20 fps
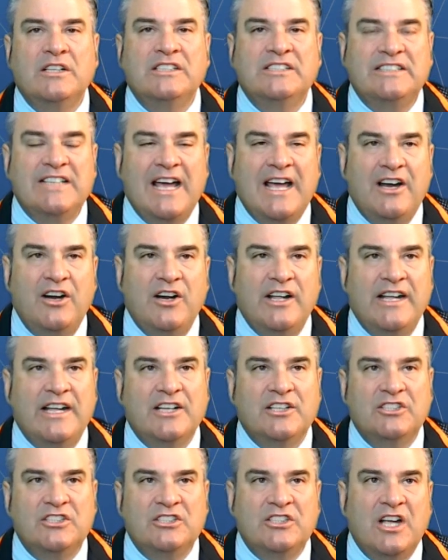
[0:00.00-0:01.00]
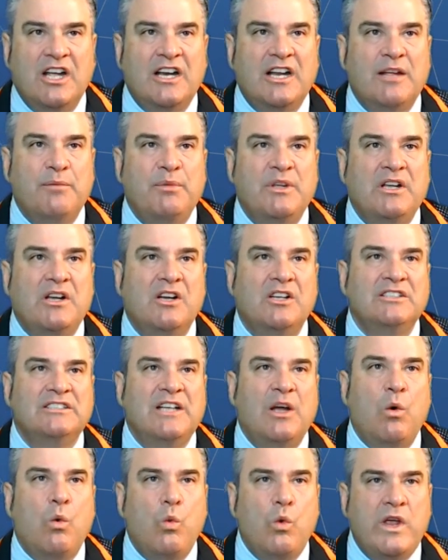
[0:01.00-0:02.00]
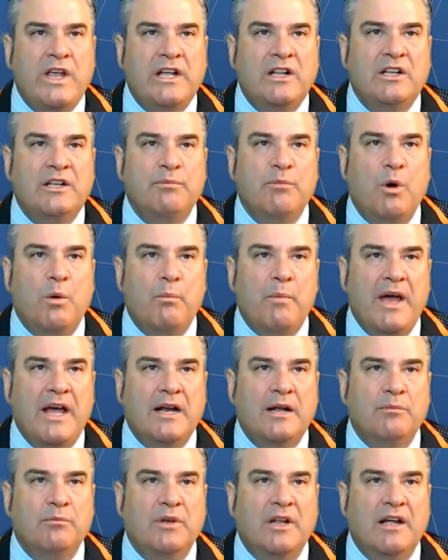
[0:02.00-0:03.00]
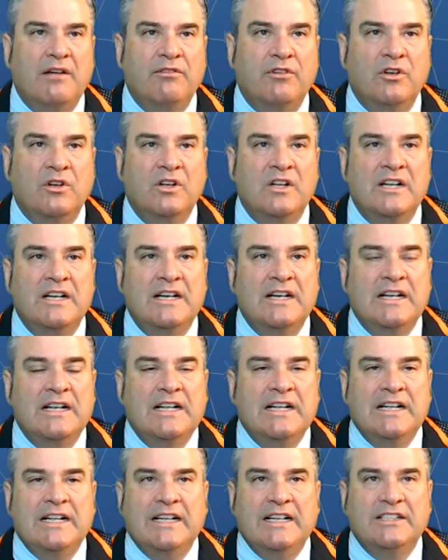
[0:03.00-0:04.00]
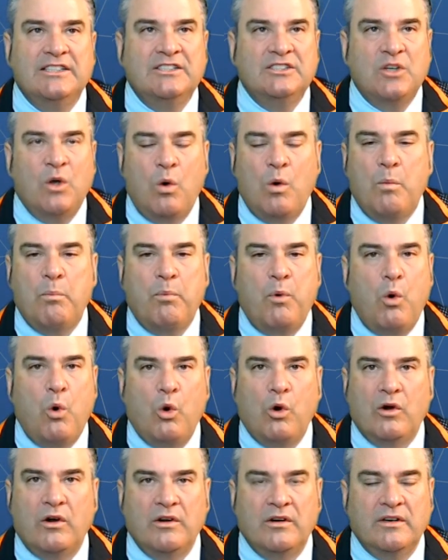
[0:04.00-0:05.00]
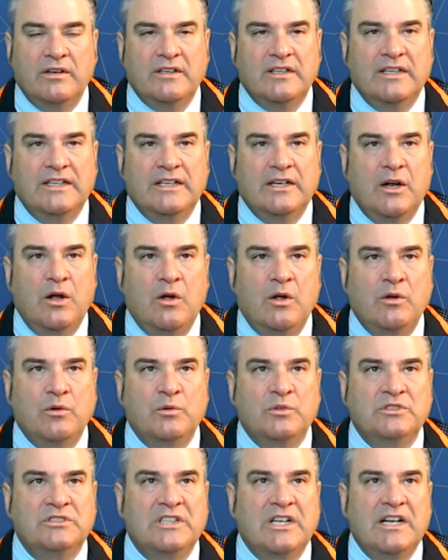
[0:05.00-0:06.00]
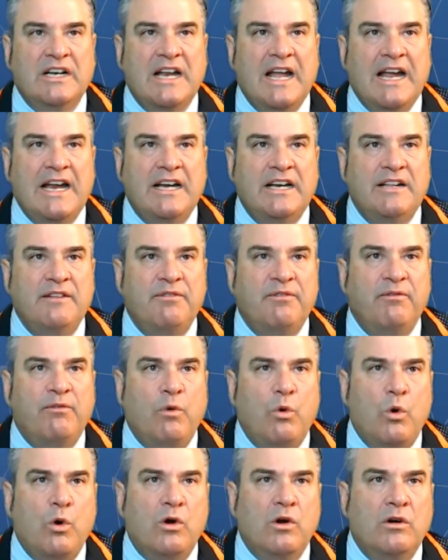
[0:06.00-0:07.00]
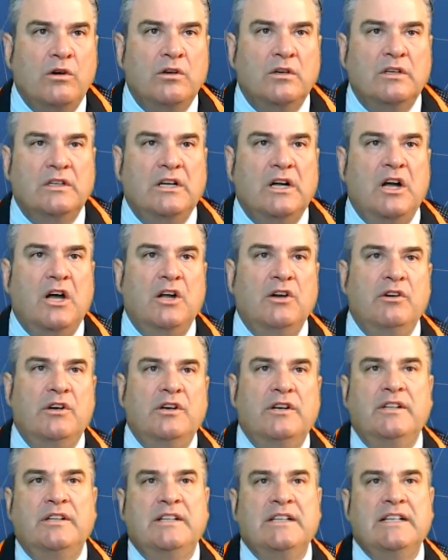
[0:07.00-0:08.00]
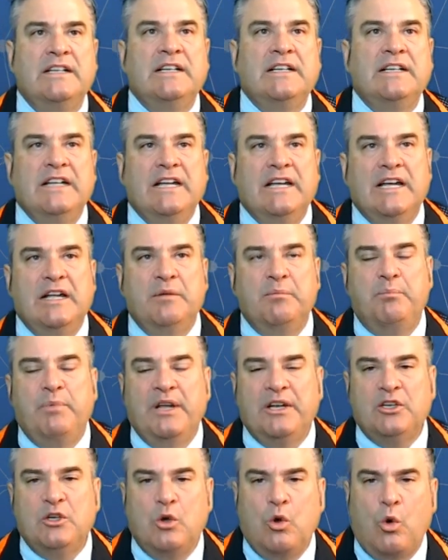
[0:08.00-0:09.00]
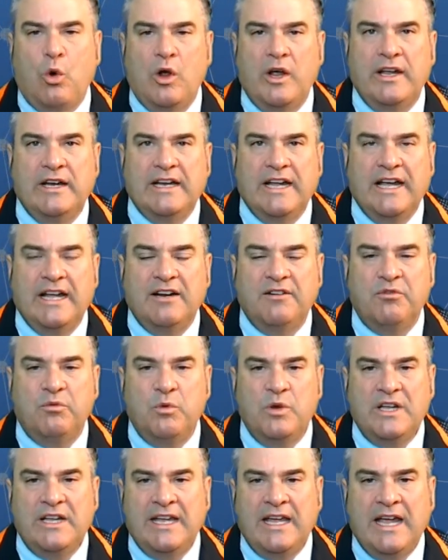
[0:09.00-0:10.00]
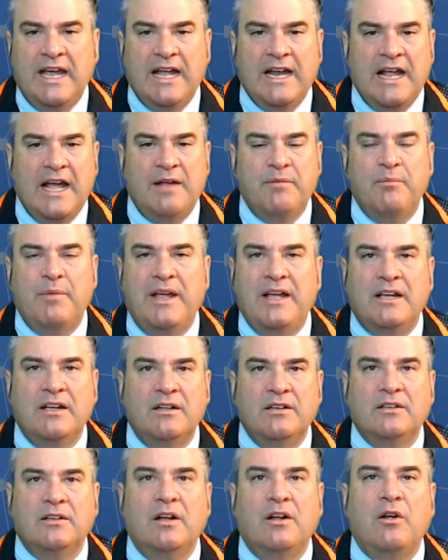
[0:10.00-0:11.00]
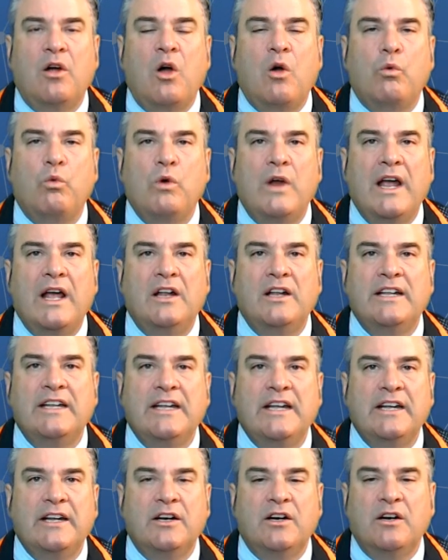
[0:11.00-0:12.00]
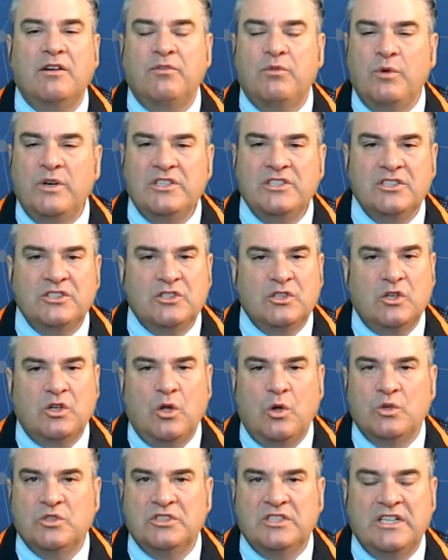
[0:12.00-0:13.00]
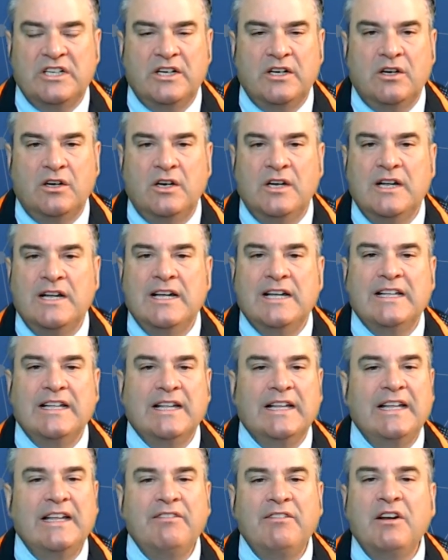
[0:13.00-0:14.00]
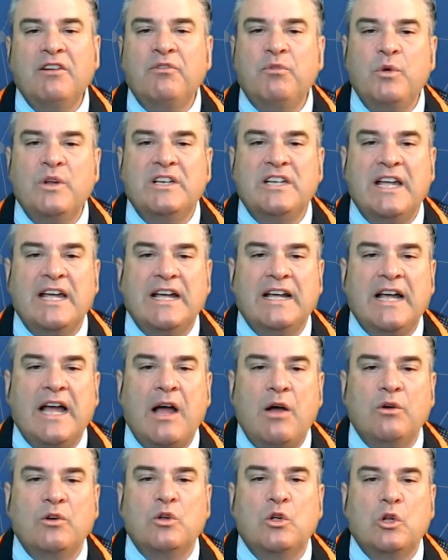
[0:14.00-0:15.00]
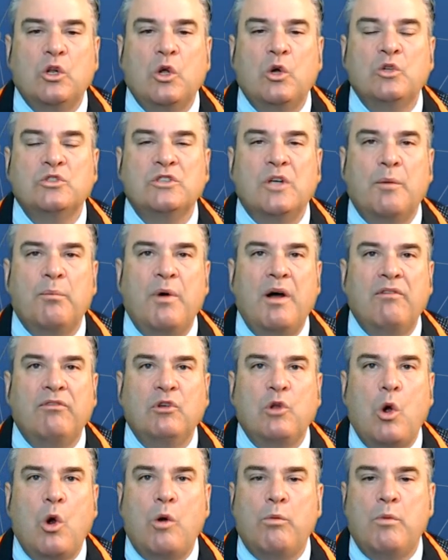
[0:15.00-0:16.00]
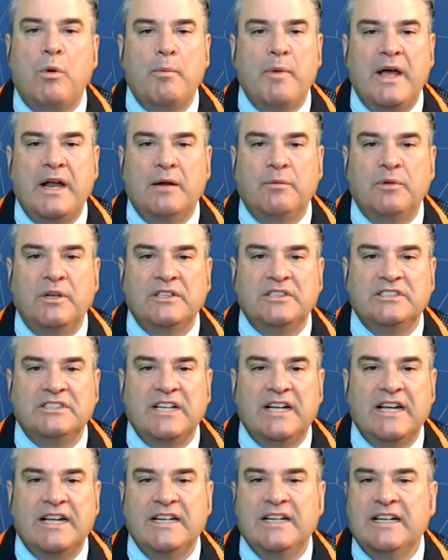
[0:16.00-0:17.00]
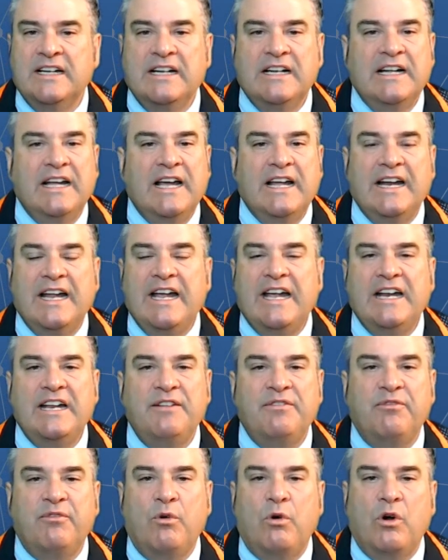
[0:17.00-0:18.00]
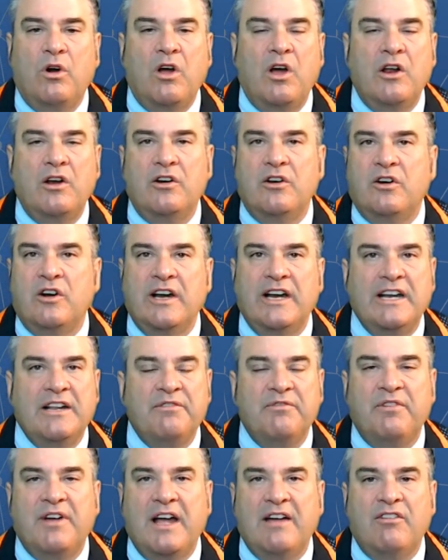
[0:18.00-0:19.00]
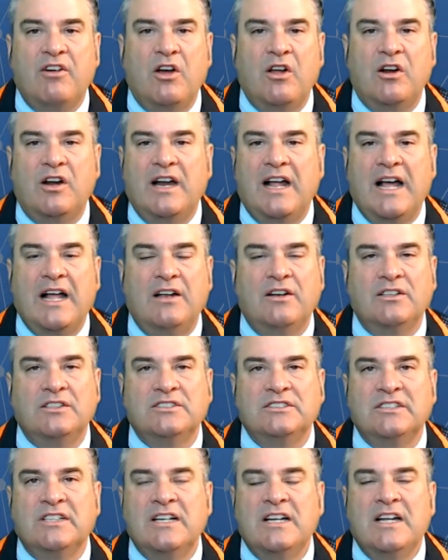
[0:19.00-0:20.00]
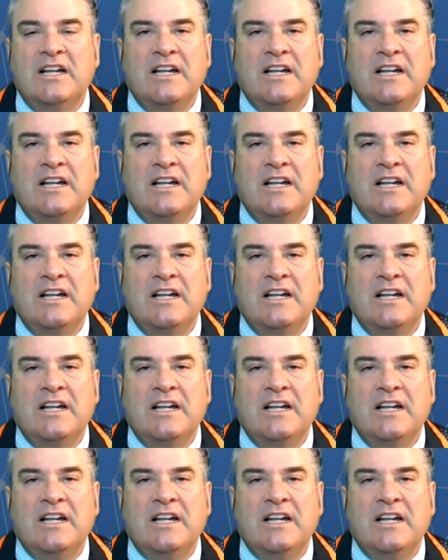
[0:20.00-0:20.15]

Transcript: Saturday and Sunday, because that weekly momentum level is so important. You know, it was 9,400 in Bitcoin, and if we cannot make a rally here, if we just close here, even if we take out and close above lower momentum, let's say at $8,400 or $8,500,